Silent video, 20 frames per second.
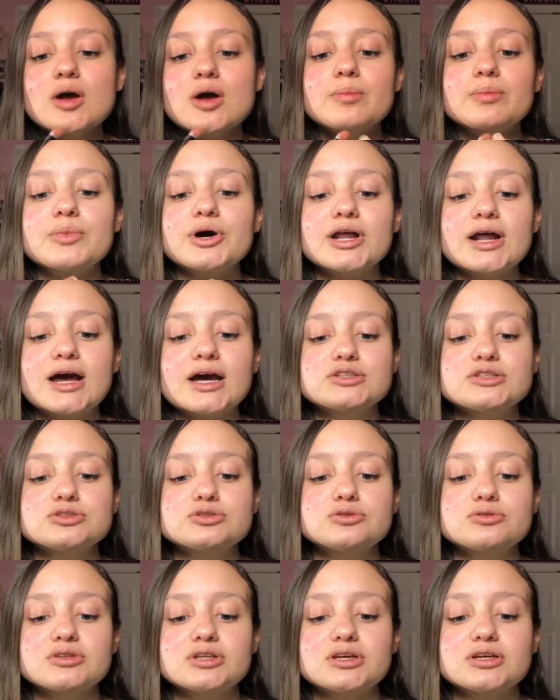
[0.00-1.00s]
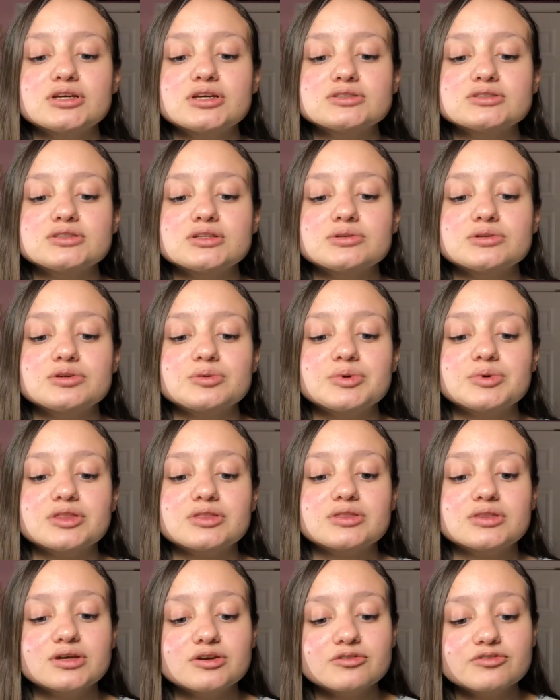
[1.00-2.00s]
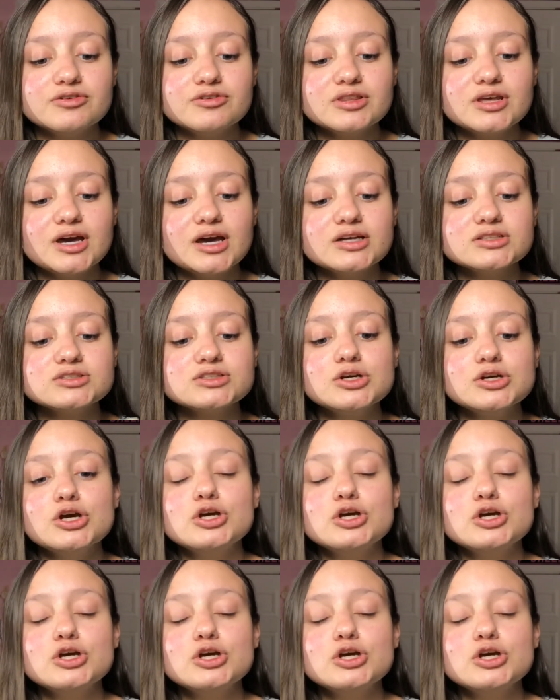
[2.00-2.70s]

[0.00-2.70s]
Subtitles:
but I do think it's a little bit thick for that.